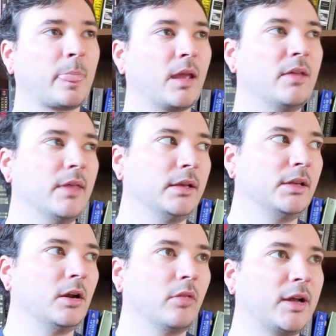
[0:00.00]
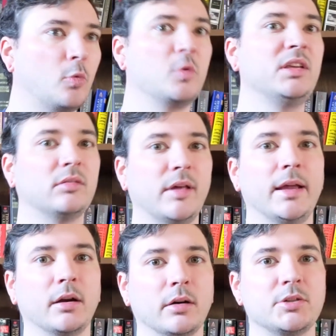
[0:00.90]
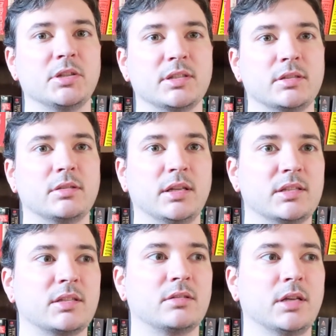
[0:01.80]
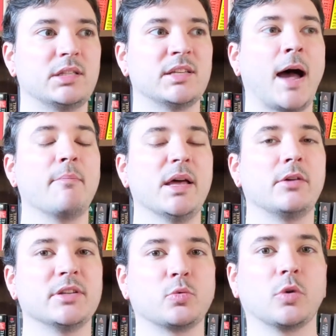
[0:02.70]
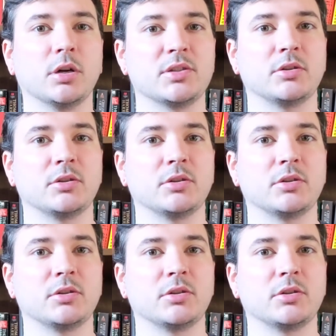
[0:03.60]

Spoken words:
And then like a week later it's not better, it's worse.